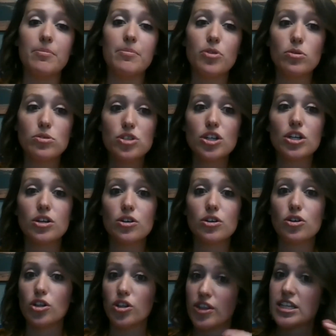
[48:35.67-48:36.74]
Those are
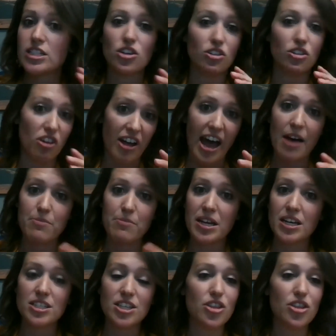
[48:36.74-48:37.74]
good things to look at, because